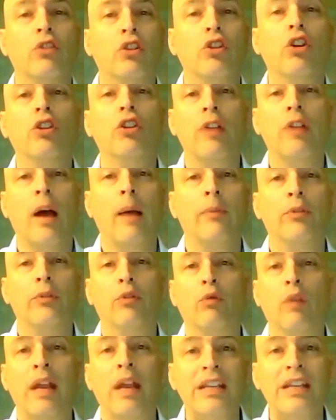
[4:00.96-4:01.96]
cooktops
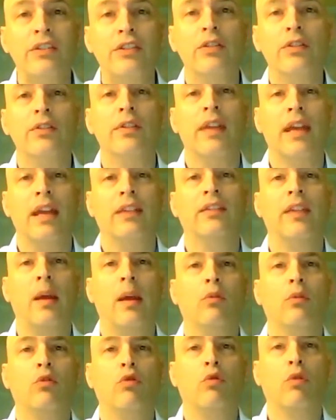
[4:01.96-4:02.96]
and ranges and that
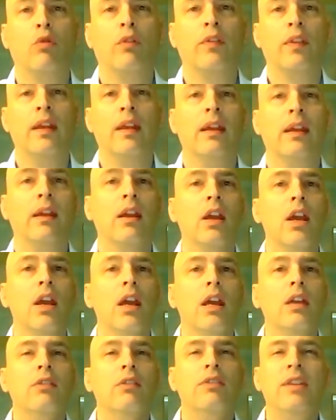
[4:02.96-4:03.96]
sort of thing,
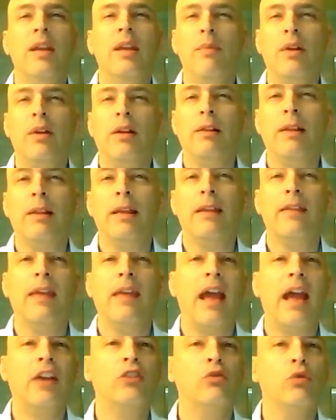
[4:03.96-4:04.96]
typically
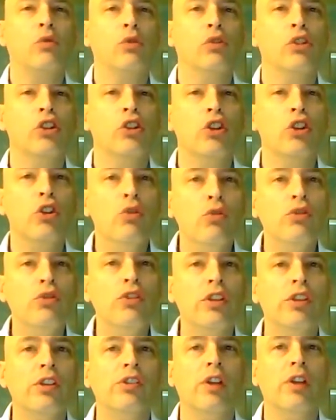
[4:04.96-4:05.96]
the actual
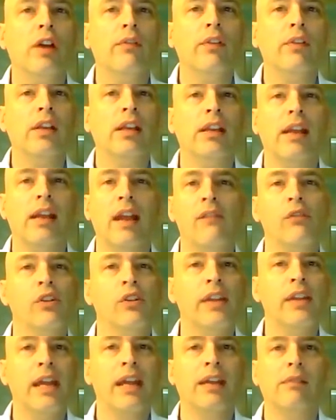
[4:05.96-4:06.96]
usage of it in
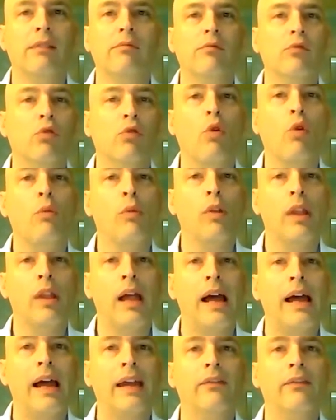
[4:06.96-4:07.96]
everyday normal
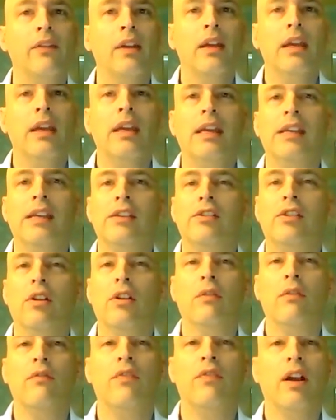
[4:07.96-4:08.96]
life is
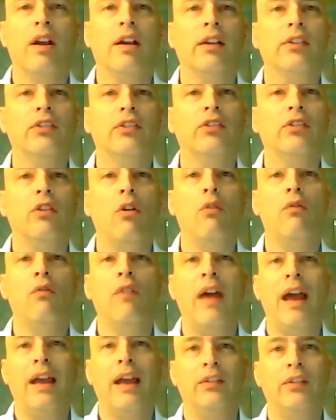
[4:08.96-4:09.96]
going to vary so
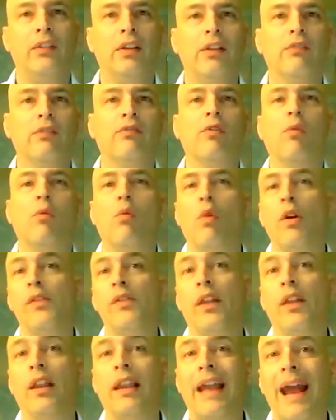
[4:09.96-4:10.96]
vastly from
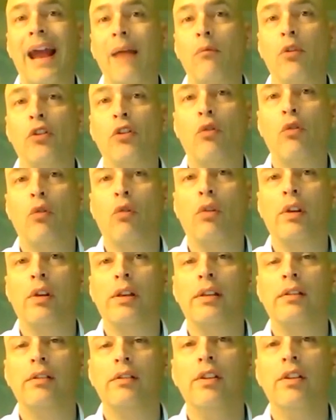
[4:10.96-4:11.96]
what the
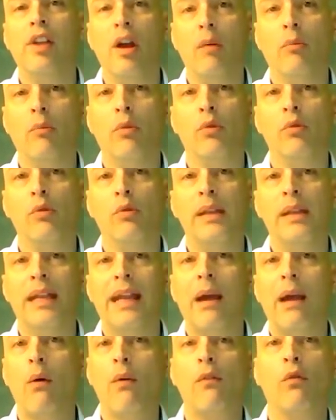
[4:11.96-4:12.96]
laboratory number would
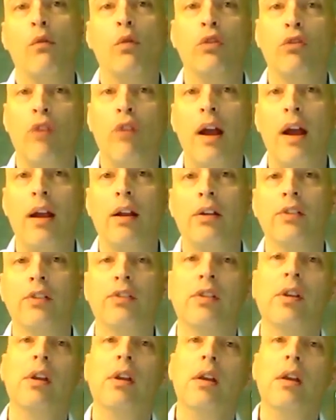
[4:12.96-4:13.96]
be. However, with
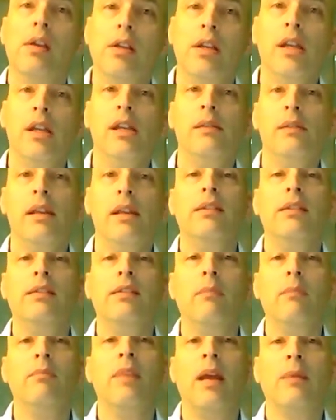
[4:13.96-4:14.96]
dryers, it
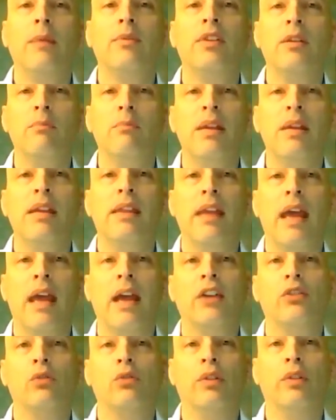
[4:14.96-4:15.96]
sometimes can be the
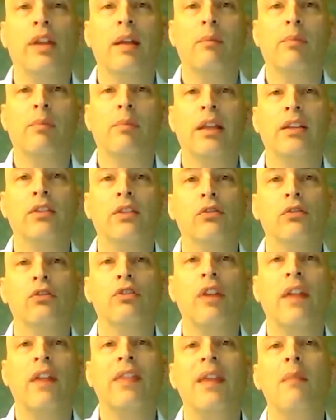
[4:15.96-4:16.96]
actual nameplate because
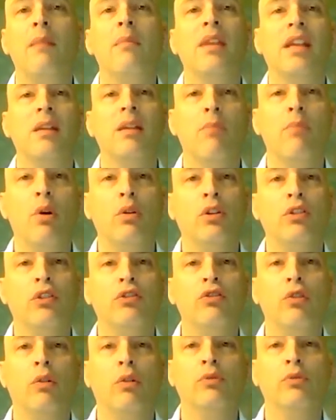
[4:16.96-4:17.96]
there's not that many
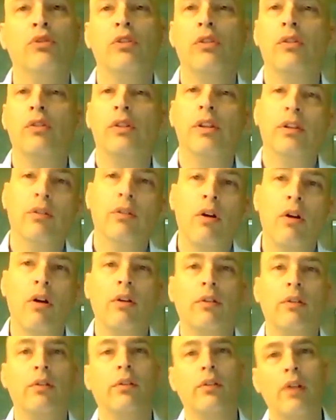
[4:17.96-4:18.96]
components to them, so they're either
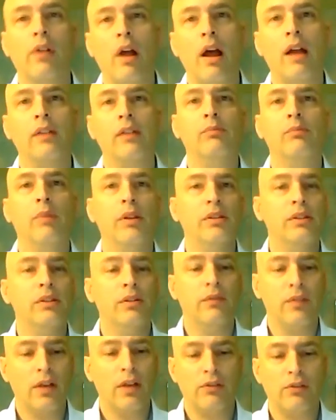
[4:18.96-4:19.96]
on or they're not, but
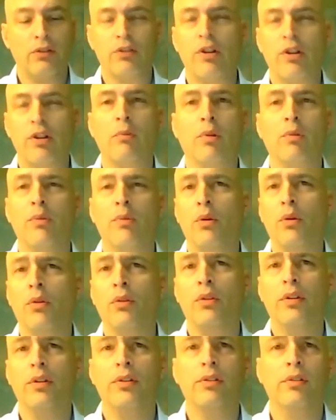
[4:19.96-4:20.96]
you've got your tumbler
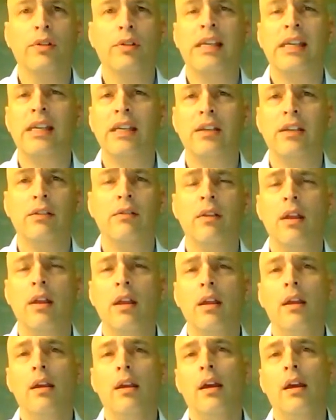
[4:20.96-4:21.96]
motor and your heating
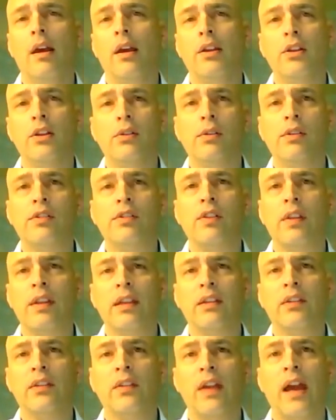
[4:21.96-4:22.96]
units on
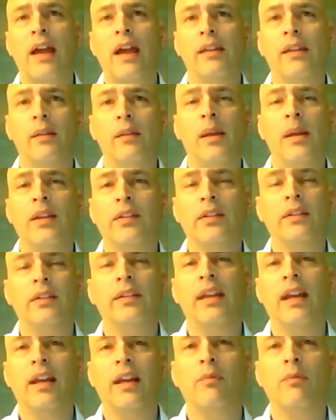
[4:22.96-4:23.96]
the inside that basically
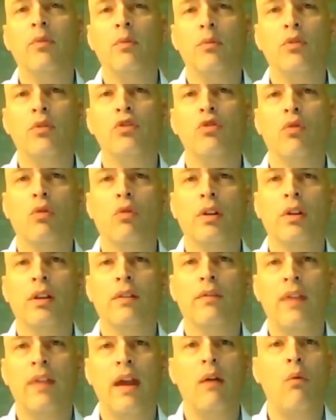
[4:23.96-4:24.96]
take up the majority
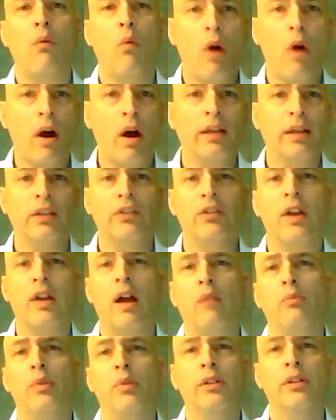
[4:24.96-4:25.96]
of that wattage
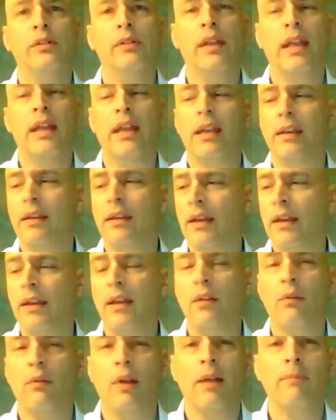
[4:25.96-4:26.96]
output. And at
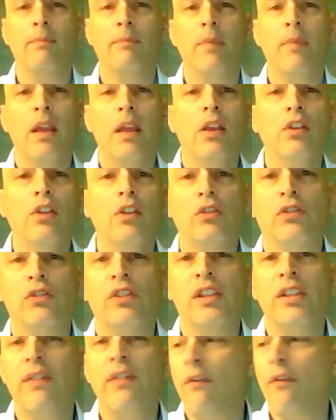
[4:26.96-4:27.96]
any rate, so
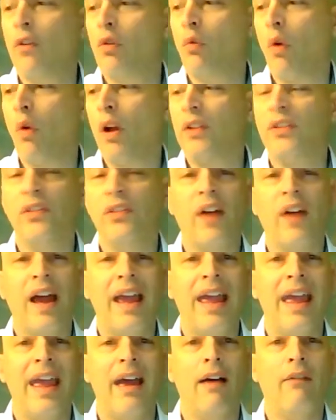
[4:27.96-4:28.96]
6,500 watts. If I
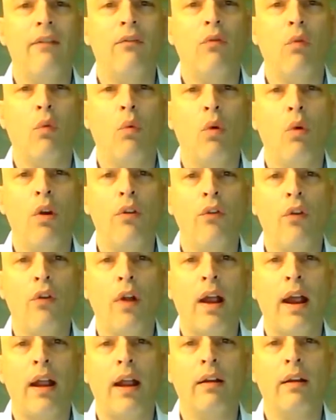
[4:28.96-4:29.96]
have one
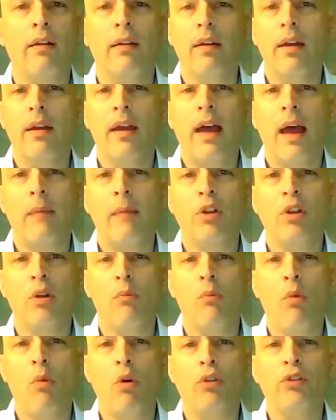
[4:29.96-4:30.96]
dryer, I'm going
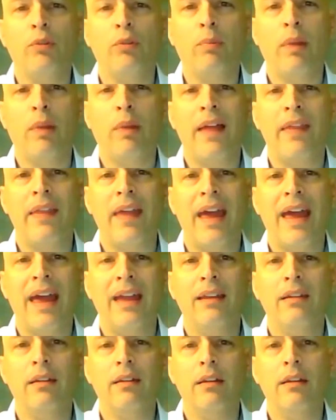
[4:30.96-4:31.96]
to multiply
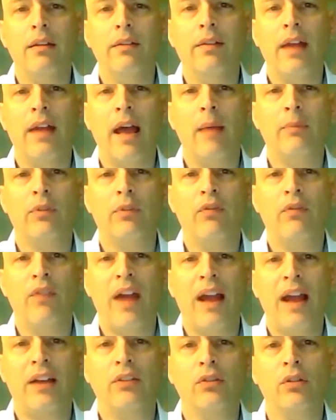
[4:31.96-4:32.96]
that times a
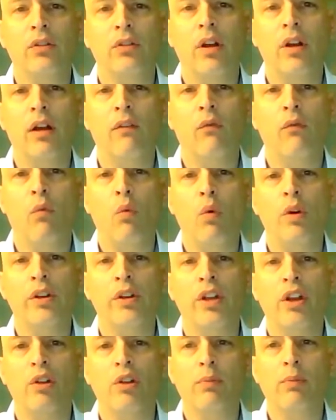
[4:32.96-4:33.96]
factor of
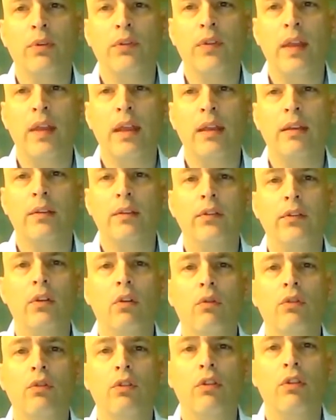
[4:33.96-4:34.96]
100%.
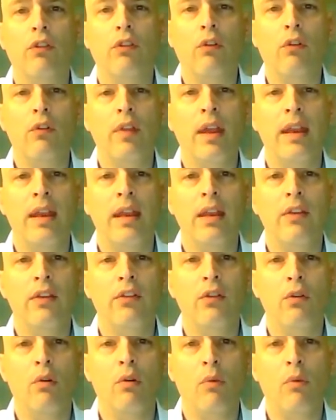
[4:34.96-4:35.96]
So to turn that
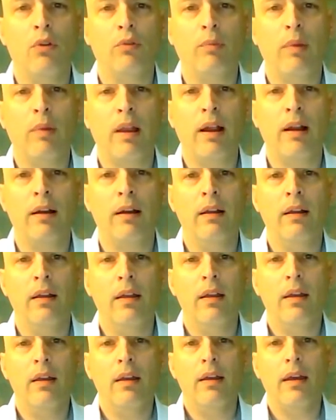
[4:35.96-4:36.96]
into a multiplier,
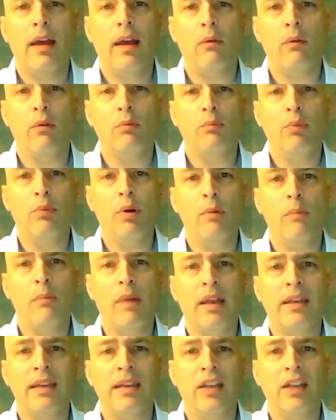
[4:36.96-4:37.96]
I would put
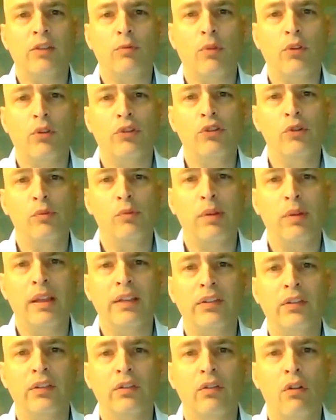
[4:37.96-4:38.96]
my decimal 2
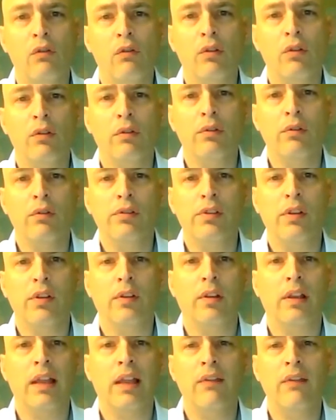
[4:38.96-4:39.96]
places over to
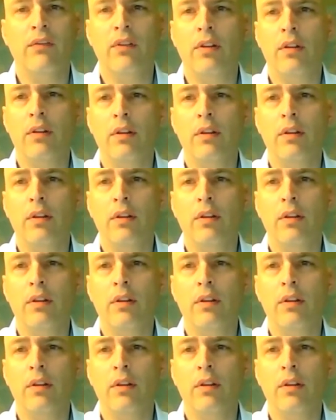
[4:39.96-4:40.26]
the left,